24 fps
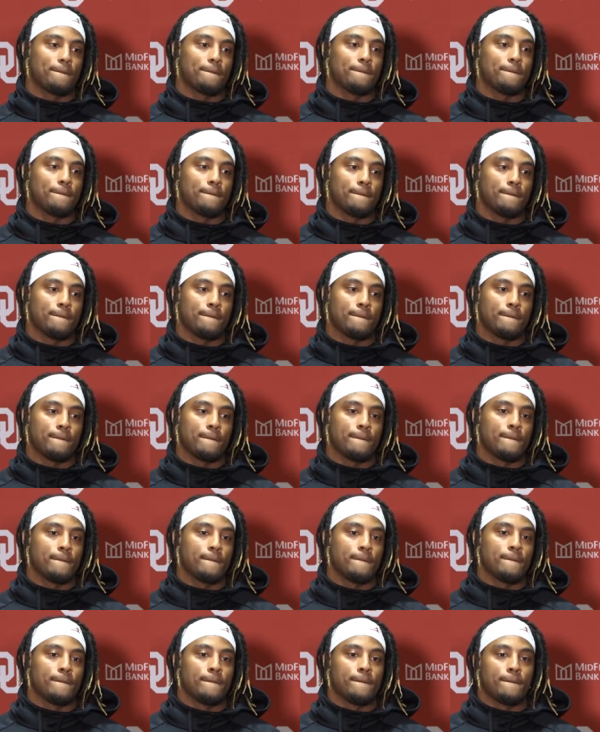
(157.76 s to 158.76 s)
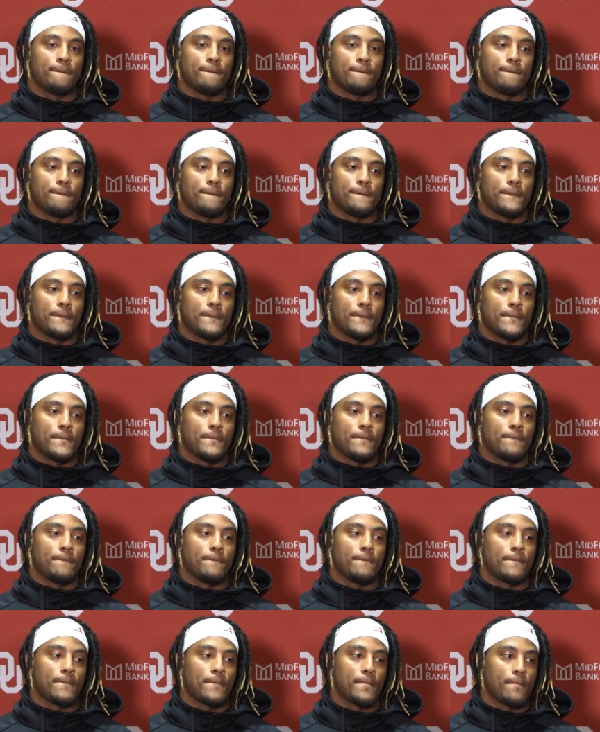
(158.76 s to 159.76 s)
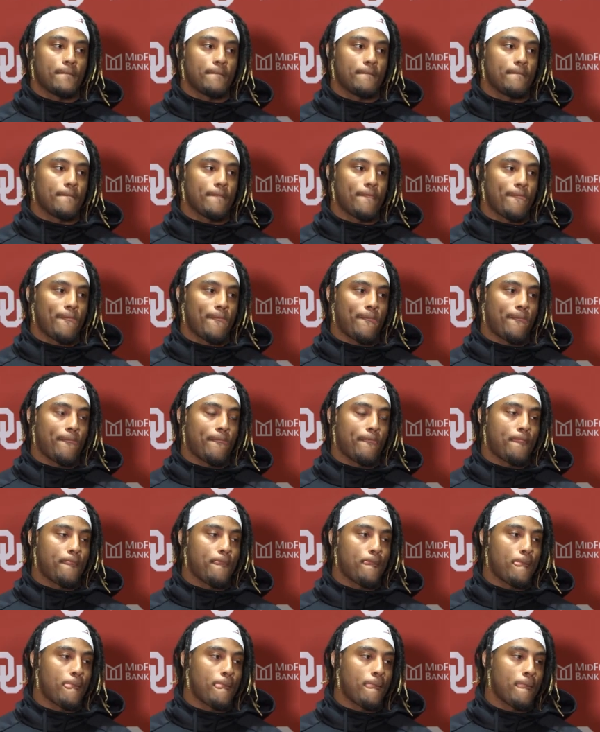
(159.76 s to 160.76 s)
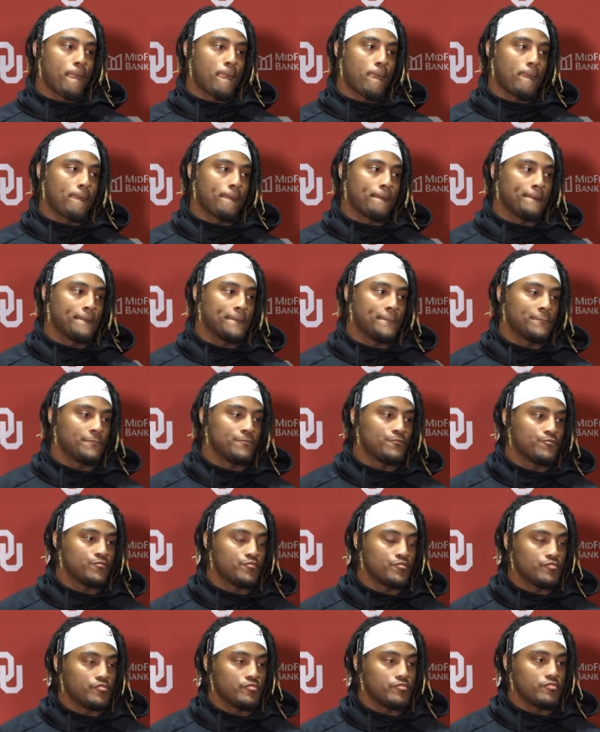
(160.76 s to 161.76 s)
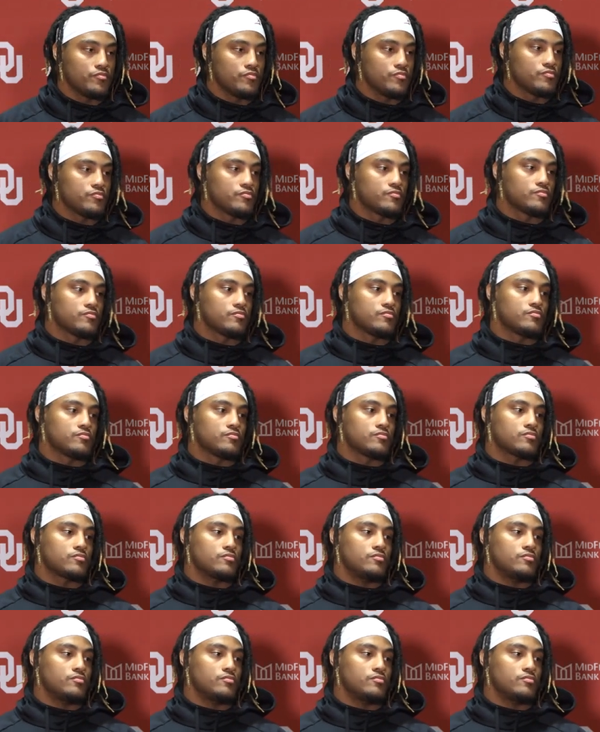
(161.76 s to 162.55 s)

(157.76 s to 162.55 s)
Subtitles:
[no speech]